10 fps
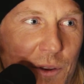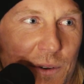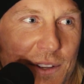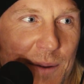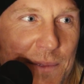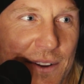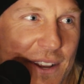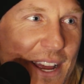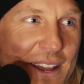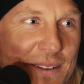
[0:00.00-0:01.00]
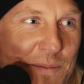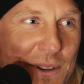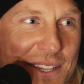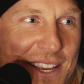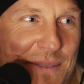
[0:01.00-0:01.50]
mean, you were talking about your diet,
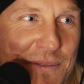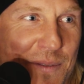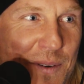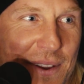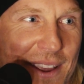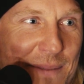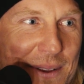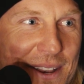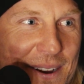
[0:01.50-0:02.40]
what to eat before we came in